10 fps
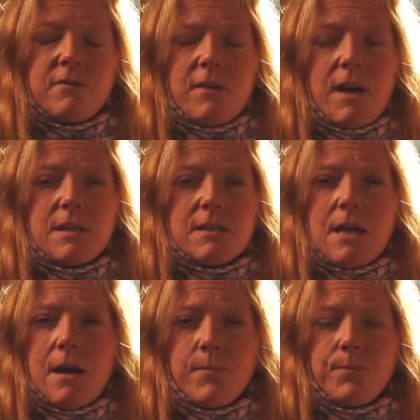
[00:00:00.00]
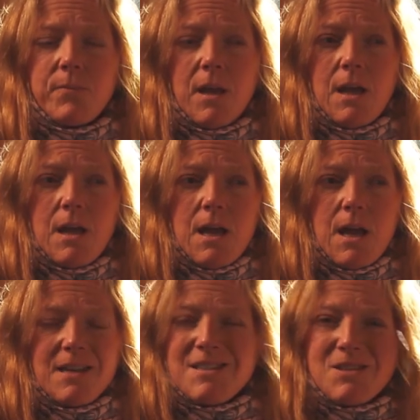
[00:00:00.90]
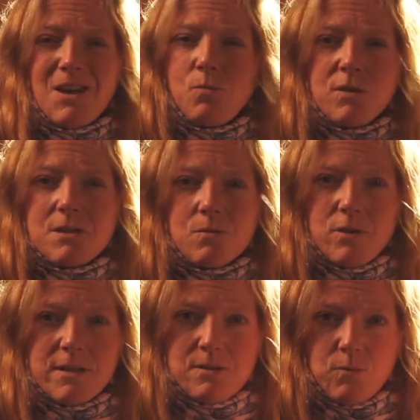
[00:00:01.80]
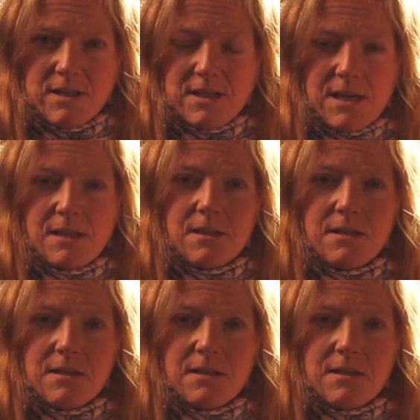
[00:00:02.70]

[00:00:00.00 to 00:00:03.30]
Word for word: and it's once tasted,